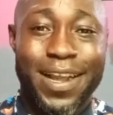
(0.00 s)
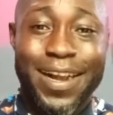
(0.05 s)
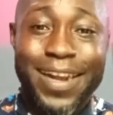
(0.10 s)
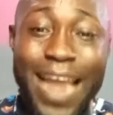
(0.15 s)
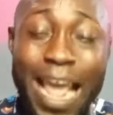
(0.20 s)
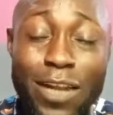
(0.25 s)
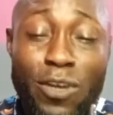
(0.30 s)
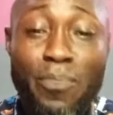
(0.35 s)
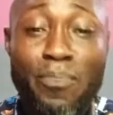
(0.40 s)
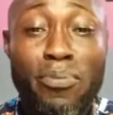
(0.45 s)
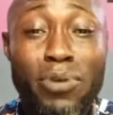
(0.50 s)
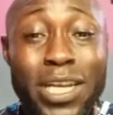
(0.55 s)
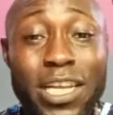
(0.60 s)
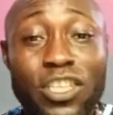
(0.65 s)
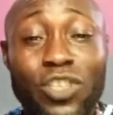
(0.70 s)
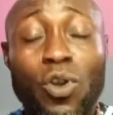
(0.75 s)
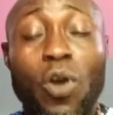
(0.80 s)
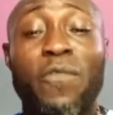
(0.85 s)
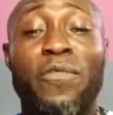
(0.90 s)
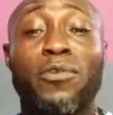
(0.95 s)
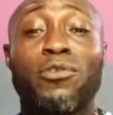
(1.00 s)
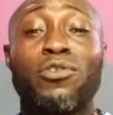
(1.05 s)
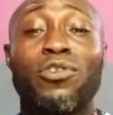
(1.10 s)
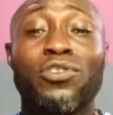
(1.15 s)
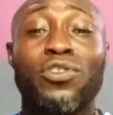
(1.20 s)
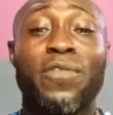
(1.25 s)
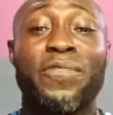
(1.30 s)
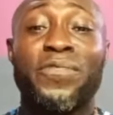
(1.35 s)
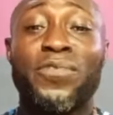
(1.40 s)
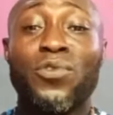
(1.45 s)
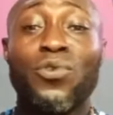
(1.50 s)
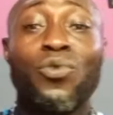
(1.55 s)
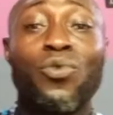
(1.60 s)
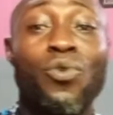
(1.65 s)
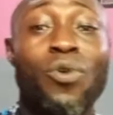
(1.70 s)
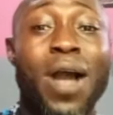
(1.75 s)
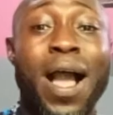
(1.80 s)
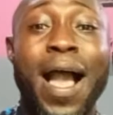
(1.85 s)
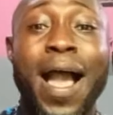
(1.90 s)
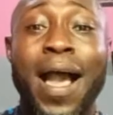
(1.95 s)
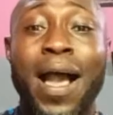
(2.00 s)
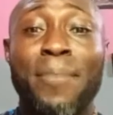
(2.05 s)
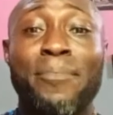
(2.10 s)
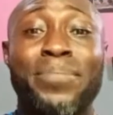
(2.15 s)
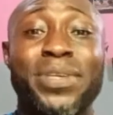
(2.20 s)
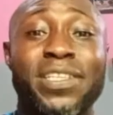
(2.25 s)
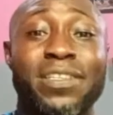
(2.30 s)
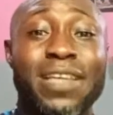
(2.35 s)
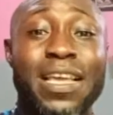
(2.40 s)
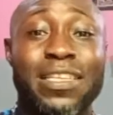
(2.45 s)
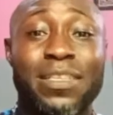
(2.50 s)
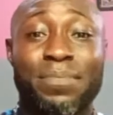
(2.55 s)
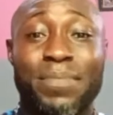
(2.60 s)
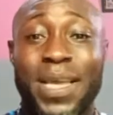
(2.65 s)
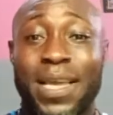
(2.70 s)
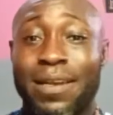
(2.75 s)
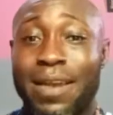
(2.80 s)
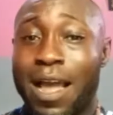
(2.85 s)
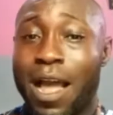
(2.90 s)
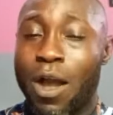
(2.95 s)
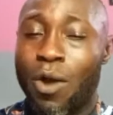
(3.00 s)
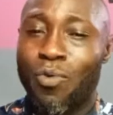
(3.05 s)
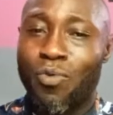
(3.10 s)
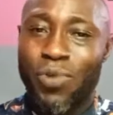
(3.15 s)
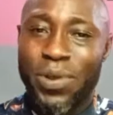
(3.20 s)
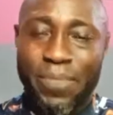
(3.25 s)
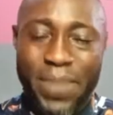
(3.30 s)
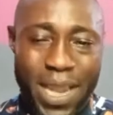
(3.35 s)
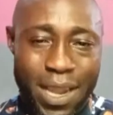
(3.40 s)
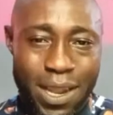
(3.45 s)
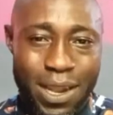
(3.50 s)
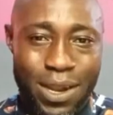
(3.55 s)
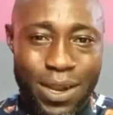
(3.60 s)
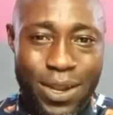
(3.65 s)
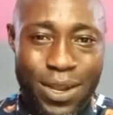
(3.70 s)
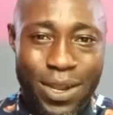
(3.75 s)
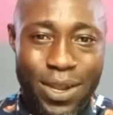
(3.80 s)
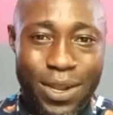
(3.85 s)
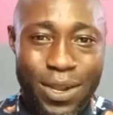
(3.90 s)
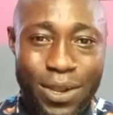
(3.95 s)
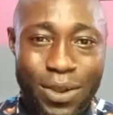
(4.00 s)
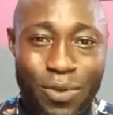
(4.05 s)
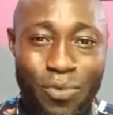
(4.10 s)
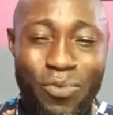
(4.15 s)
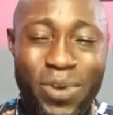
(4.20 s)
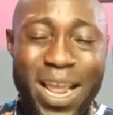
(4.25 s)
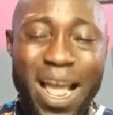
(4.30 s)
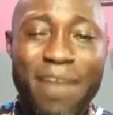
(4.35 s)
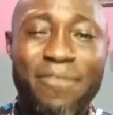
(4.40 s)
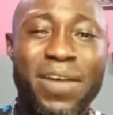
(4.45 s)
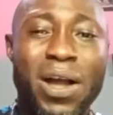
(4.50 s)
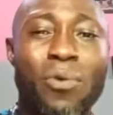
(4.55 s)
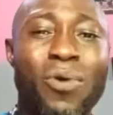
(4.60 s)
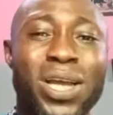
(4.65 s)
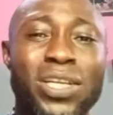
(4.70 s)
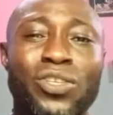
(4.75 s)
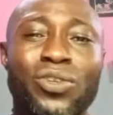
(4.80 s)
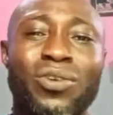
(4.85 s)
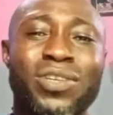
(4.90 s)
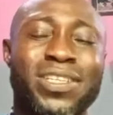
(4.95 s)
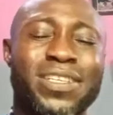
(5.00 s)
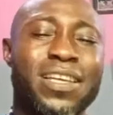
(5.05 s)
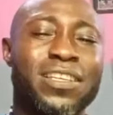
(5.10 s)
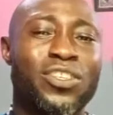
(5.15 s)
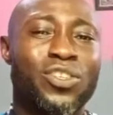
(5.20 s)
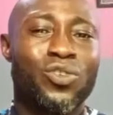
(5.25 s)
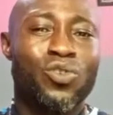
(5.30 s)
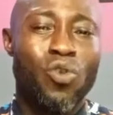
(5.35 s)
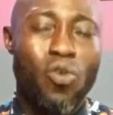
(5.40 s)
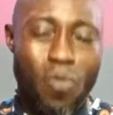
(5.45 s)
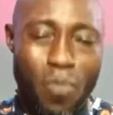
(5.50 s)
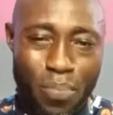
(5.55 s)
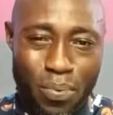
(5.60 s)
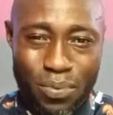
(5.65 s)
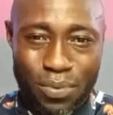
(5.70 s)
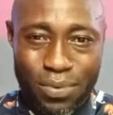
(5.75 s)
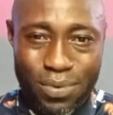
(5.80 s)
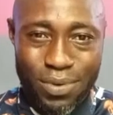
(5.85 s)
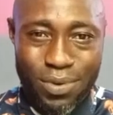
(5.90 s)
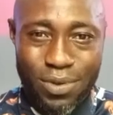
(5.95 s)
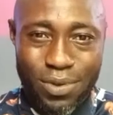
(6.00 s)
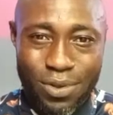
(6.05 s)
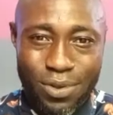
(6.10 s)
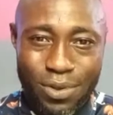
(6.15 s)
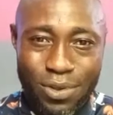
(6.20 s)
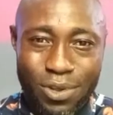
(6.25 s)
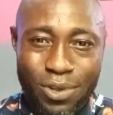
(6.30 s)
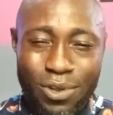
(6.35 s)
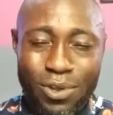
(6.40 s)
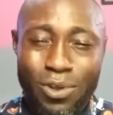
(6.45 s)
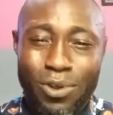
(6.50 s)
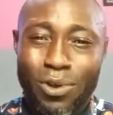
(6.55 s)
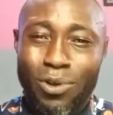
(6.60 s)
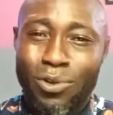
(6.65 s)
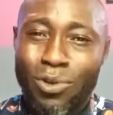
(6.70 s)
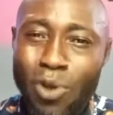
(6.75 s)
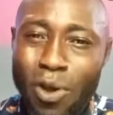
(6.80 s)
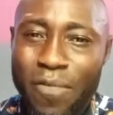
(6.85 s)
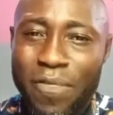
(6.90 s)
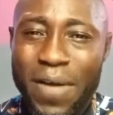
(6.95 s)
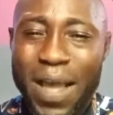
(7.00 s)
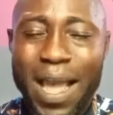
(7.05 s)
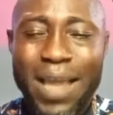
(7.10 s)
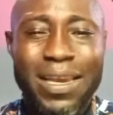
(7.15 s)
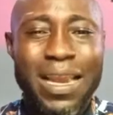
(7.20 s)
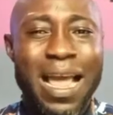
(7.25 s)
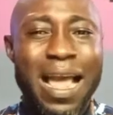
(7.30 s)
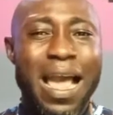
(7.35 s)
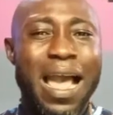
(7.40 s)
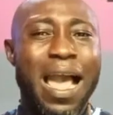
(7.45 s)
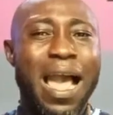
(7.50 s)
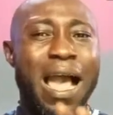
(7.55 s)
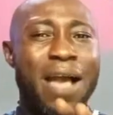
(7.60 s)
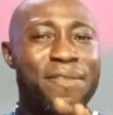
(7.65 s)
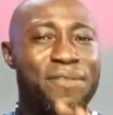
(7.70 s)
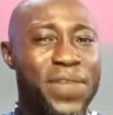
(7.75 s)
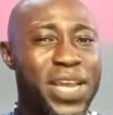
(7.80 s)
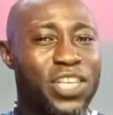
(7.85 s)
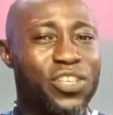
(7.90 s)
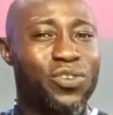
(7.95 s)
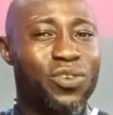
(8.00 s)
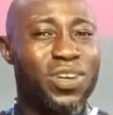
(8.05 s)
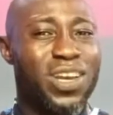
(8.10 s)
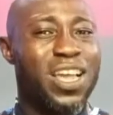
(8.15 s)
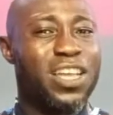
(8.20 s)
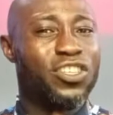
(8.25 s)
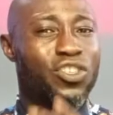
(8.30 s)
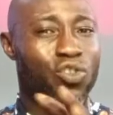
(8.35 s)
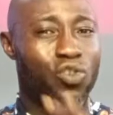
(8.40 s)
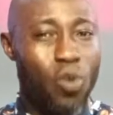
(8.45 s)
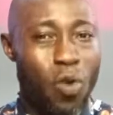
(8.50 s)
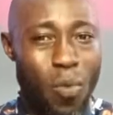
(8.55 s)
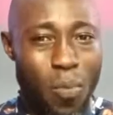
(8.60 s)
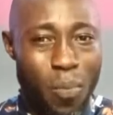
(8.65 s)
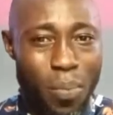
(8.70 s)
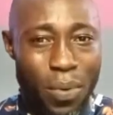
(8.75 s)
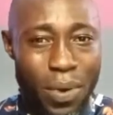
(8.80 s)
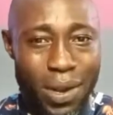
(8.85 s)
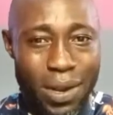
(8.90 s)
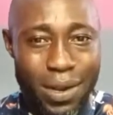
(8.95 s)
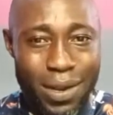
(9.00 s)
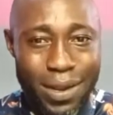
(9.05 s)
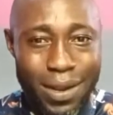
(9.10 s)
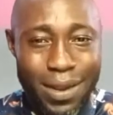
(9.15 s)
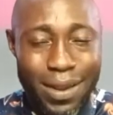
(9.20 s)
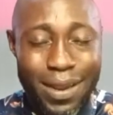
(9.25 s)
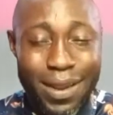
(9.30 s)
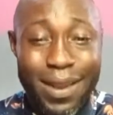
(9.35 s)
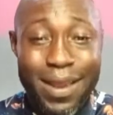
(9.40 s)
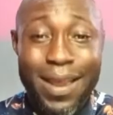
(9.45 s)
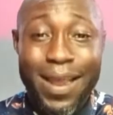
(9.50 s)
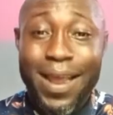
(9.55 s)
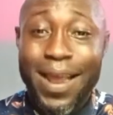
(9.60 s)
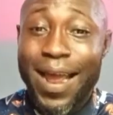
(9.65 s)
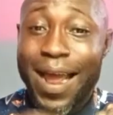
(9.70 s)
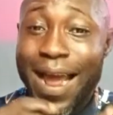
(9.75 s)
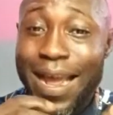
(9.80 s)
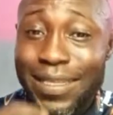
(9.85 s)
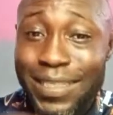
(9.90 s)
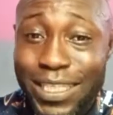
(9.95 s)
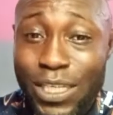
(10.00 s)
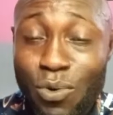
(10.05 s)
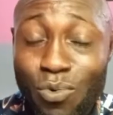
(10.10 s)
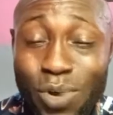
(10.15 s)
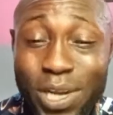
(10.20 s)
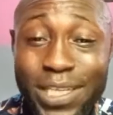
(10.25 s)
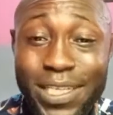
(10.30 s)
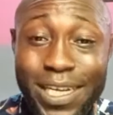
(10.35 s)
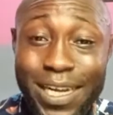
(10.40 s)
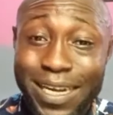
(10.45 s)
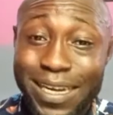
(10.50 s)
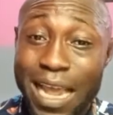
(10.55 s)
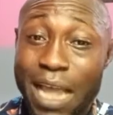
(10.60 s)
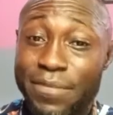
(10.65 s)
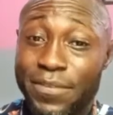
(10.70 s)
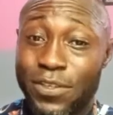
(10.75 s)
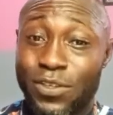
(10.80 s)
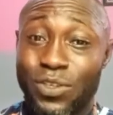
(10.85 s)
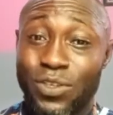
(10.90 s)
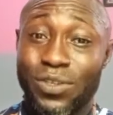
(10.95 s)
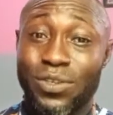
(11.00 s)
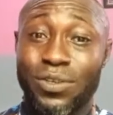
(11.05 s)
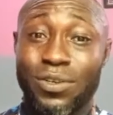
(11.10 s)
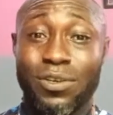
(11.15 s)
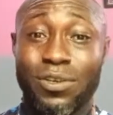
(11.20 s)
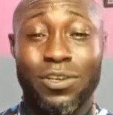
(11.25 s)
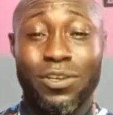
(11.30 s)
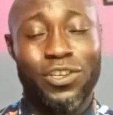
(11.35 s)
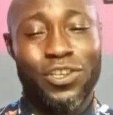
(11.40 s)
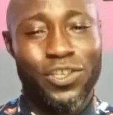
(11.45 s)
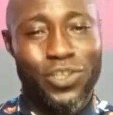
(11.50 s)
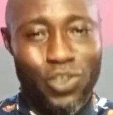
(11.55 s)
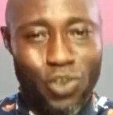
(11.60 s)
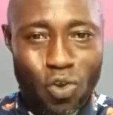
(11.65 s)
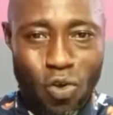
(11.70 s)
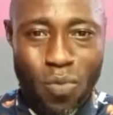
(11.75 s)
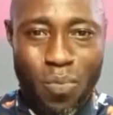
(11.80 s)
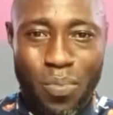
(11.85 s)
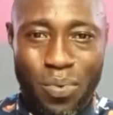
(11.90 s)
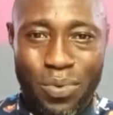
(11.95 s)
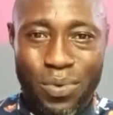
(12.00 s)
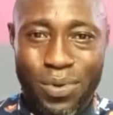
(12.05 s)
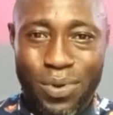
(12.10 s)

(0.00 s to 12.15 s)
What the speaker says: crowd pulling soap for those of you who are businessmen and women. We have our success soap, love and affectionate soap, anti-witchcraft soap.